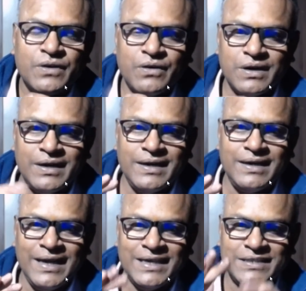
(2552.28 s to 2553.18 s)
or
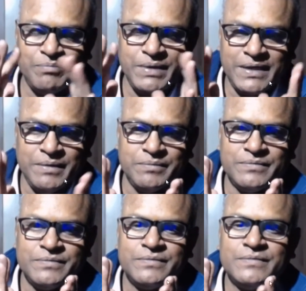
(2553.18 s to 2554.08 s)
it has
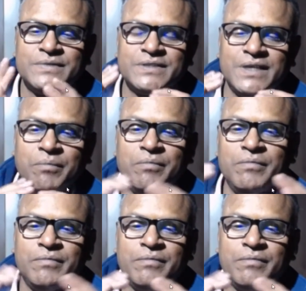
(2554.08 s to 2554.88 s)
become some